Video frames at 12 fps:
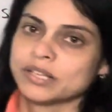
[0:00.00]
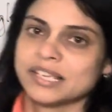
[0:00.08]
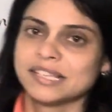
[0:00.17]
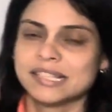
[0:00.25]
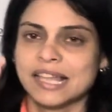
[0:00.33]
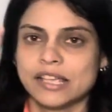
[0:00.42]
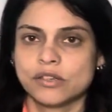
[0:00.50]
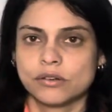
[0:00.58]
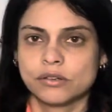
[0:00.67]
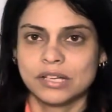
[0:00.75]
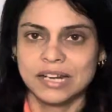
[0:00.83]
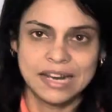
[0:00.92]
it's like
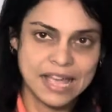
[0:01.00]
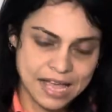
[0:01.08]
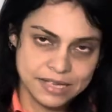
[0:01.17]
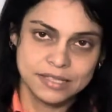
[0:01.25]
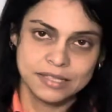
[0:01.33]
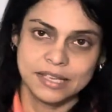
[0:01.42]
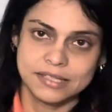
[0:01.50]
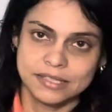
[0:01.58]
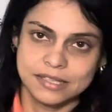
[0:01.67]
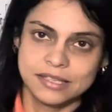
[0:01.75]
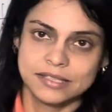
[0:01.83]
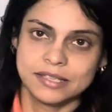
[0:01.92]
your class, let's
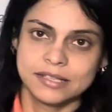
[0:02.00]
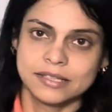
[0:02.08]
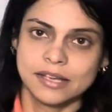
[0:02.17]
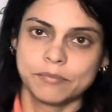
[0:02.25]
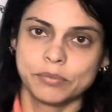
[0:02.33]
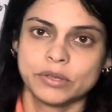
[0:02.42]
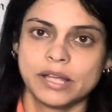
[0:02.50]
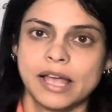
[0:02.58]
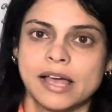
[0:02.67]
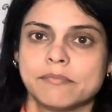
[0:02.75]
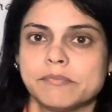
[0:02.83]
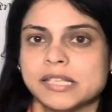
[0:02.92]
see this example,
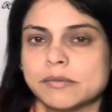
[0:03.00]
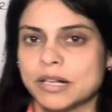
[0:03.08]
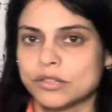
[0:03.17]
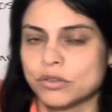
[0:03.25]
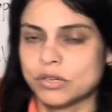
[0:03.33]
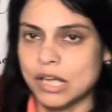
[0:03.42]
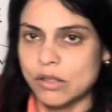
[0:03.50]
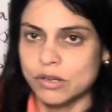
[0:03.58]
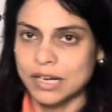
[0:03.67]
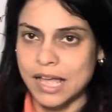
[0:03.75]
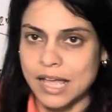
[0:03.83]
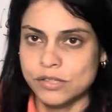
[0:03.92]
and Miss Maldonado
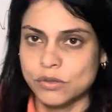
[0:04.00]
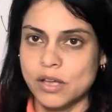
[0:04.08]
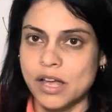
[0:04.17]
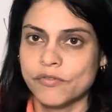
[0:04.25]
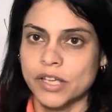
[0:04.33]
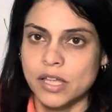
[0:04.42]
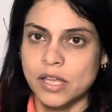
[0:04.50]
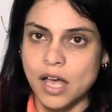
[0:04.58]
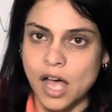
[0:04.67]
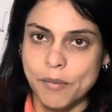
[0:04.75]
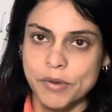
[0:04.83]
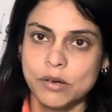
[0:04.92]
class. You have a
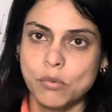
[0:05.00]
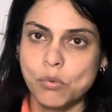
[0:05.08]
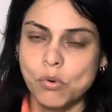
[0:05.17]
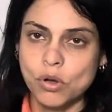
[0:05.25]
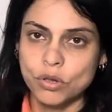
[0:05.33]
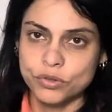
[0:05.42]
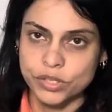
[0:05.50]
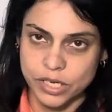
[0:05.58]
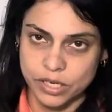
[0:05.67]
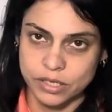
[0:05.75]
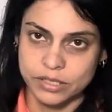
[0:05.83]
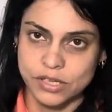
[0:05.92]
common wall
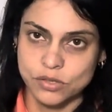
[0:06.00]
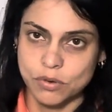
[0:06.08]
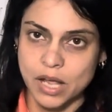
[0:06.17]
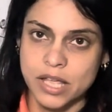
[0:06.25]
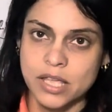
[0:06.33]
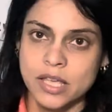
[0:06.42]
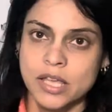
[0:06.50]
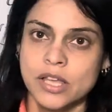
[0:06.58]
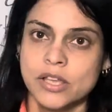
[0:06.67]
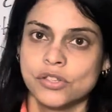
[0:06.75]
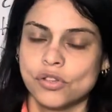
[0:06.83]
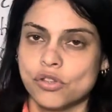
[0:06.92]
there, that's right?
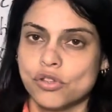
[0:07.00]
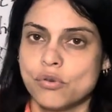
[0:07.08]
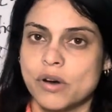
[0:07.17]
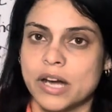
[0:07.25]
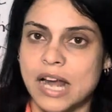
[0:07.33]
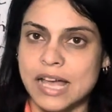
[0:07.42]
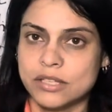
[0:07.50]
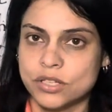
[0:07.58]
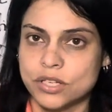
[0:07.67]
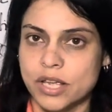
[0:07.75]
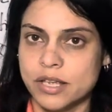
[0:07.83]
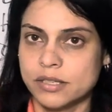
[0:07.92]
So you are
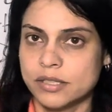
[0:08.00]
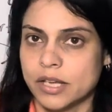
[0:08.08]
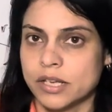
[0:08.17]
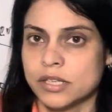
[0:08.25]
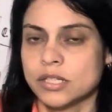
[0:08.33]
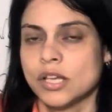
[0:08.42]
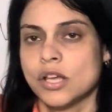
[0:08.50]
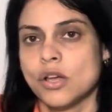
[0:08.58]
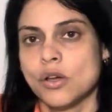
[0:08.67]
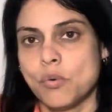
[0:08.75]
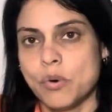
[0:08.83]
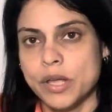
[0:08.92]
adjacent
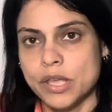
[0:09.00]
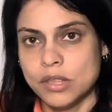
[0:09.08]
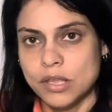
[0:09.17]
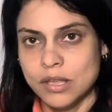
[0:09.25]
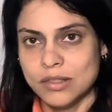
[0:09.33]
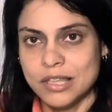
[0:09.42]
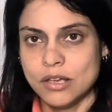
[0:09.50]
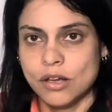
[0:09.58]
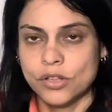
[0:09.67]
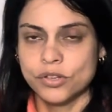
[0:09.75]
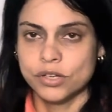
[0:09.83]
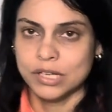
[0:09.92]
with the
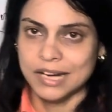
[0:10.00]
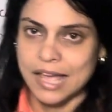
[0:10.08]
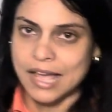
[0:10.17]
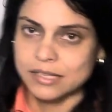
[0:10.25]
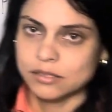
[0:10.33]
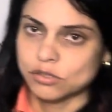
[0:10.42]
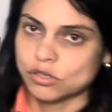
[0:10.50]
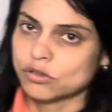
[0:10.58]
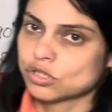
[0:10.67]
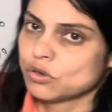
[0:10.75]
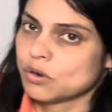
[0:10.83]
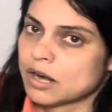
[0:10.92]
other class
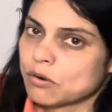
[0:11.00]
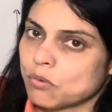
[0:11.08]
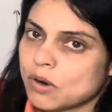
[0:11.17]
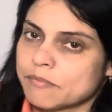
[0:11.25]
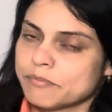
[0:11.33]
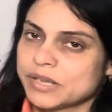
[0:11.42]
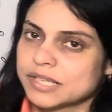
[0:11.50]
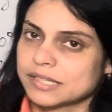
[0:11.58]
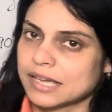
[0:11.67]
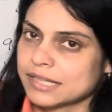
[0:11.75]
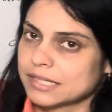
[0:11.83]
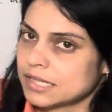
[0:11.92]
because you are one
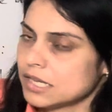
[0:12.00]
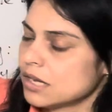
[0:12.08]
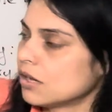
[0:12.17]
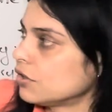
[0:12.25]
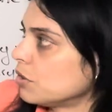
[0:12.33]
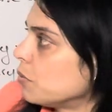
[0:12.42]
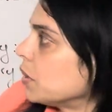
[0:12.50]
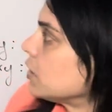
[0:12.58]
besides the other one.